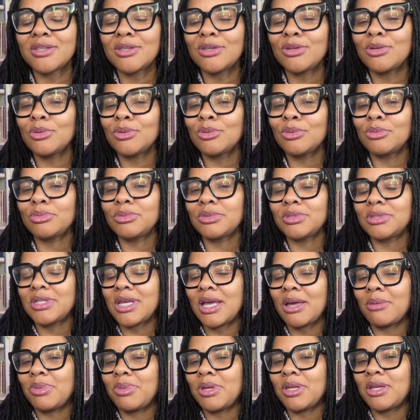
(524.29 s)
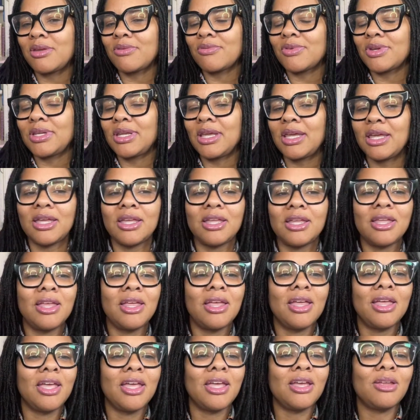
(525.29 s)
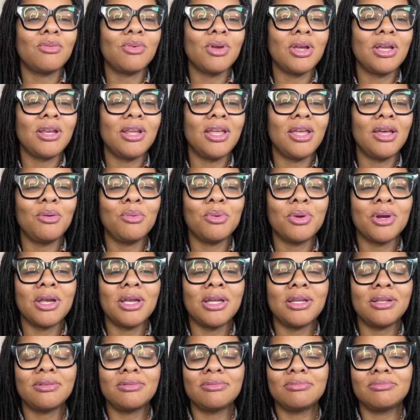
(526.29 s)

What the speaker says: So you tap in every day. And right now we